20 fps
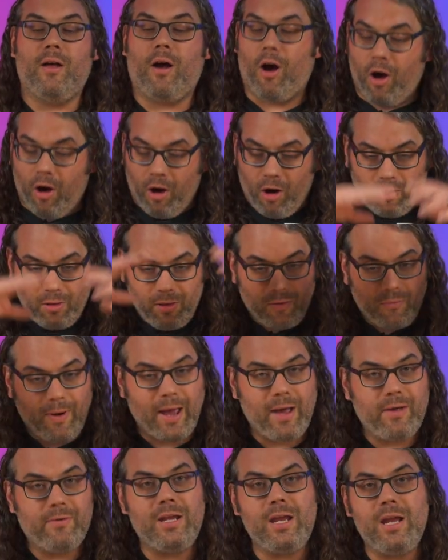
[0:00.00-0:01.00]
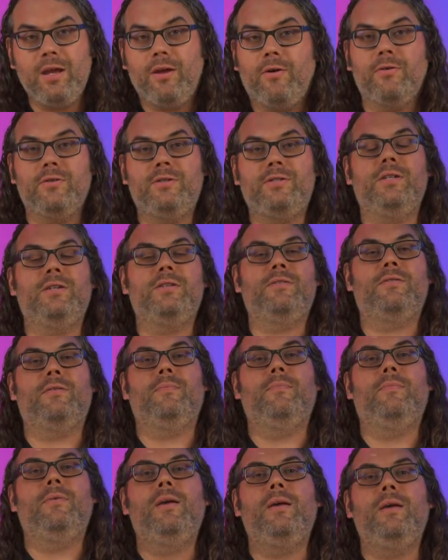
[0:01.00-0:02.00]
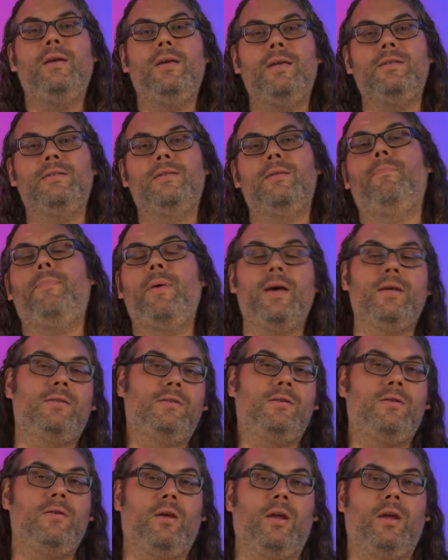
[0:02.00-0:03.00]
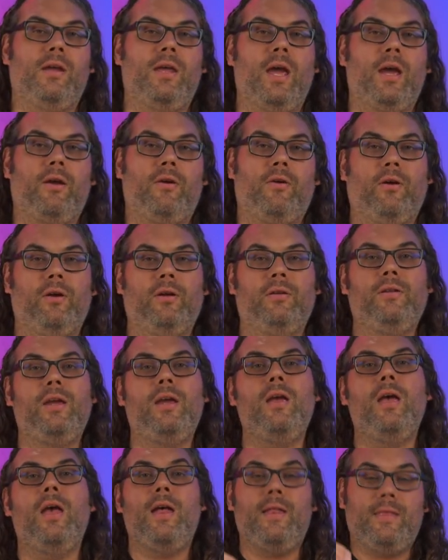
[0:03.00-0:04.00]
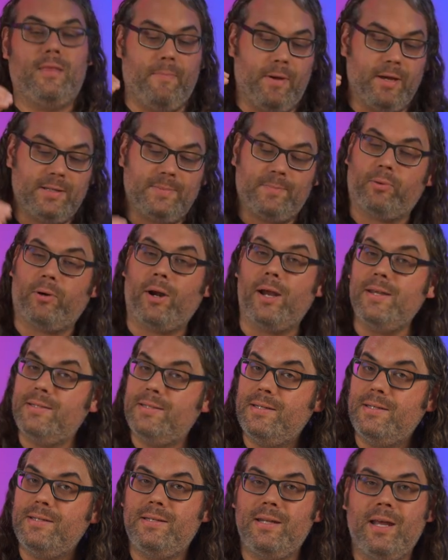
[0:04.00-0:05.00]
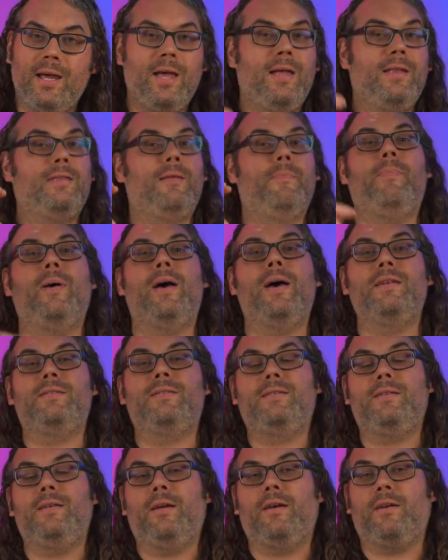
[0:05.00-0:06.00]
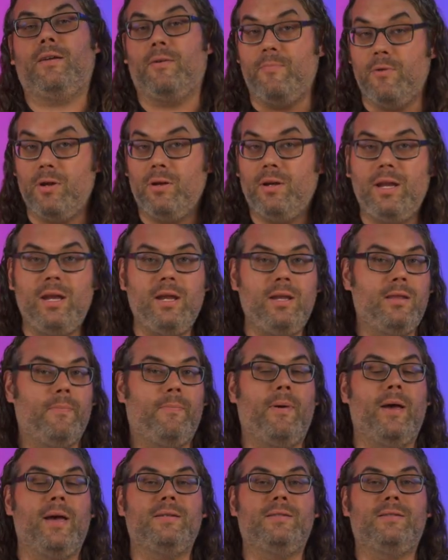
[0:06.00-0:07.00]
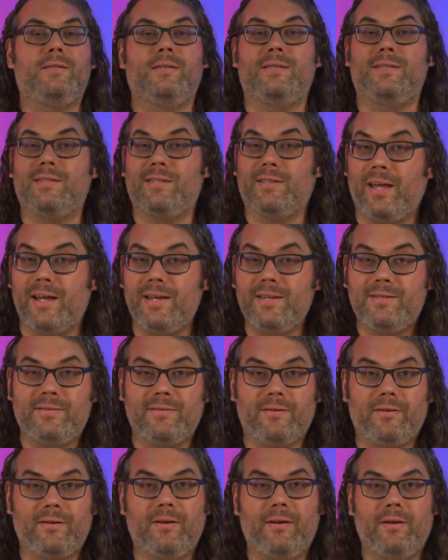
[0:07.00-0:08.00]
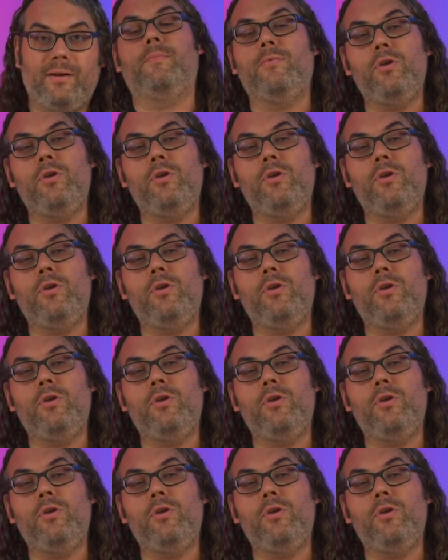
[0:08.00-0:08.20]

All around ecosystem is the best you can get currently, the best prices, the best community, the best slicer.